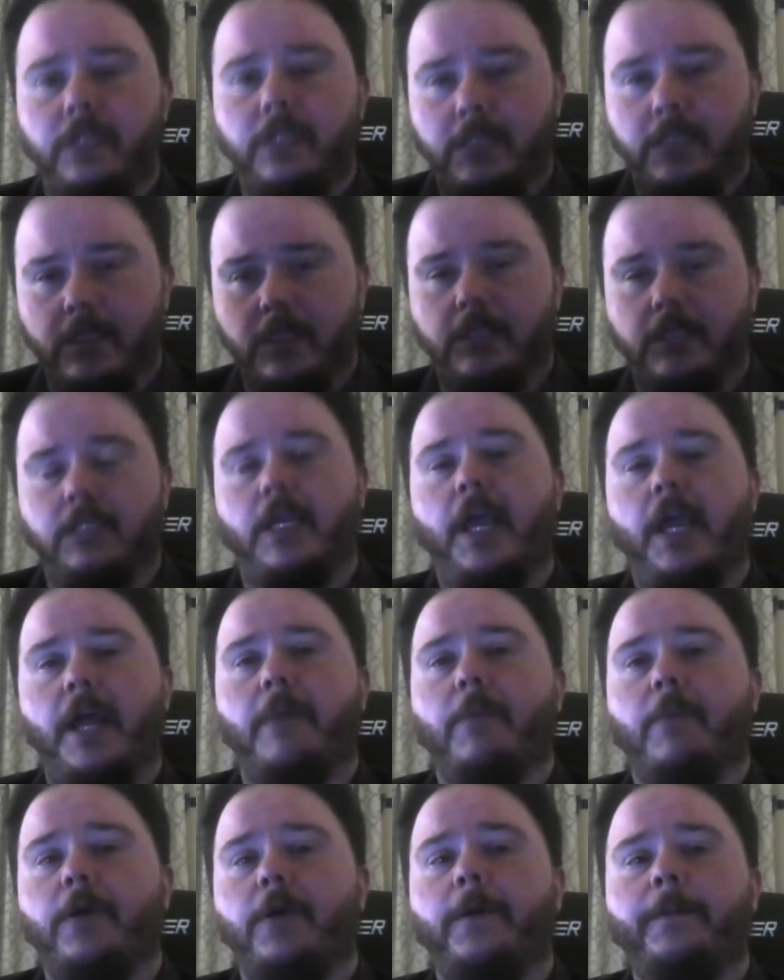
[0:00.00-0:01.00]
It's the
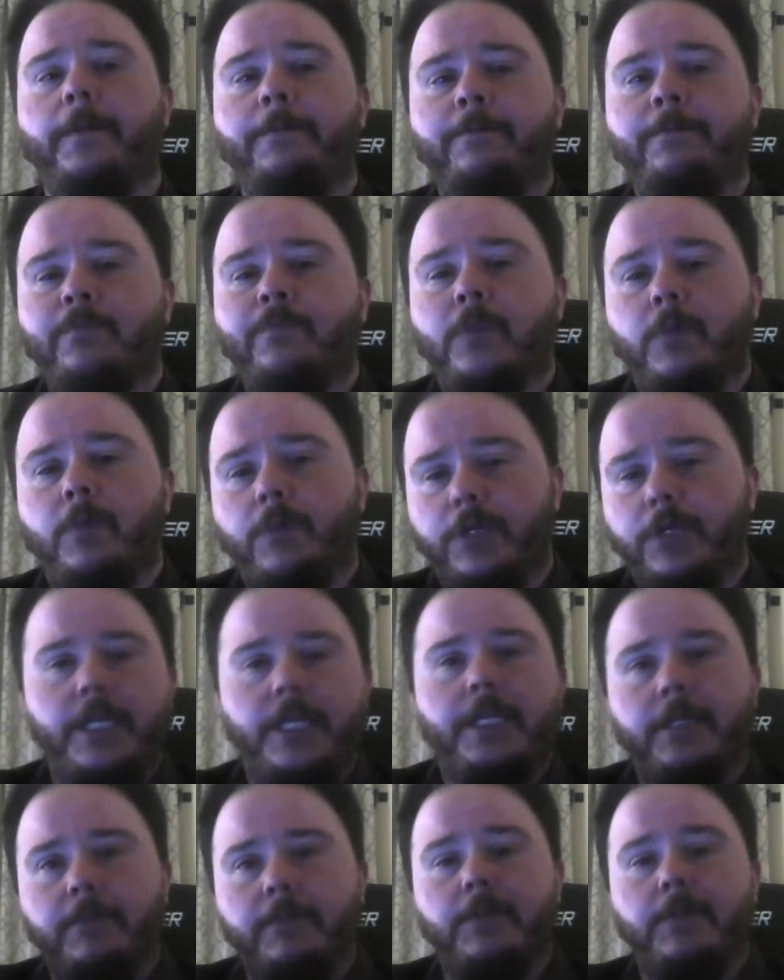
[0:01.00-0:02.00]
scammer
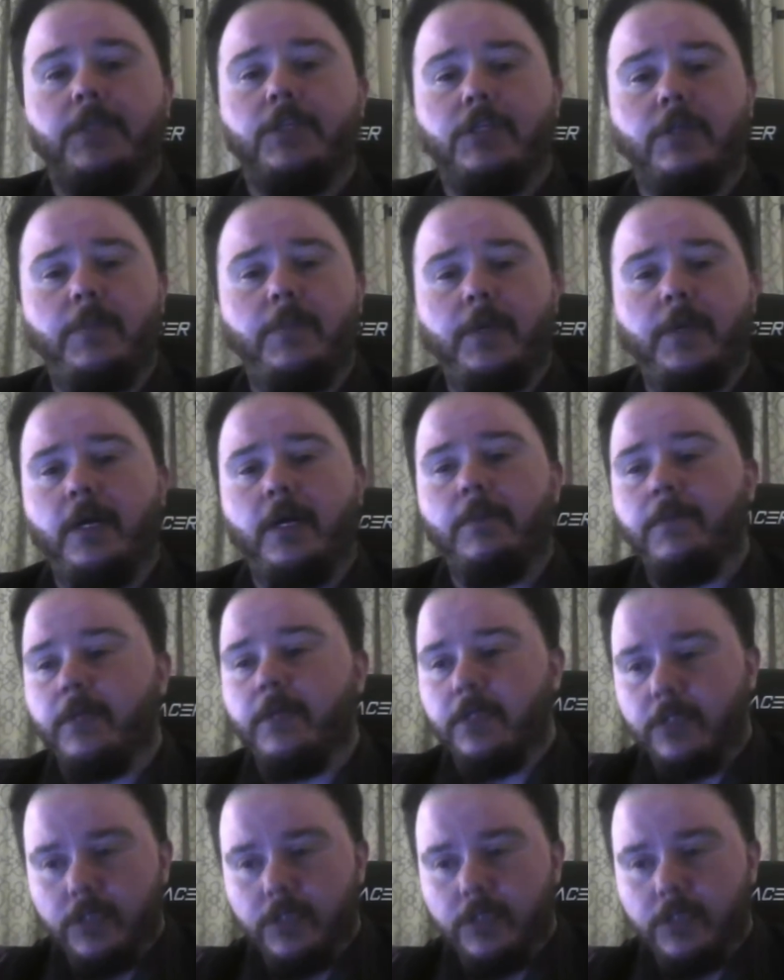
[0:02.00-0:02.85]
pretending to be the shipping company.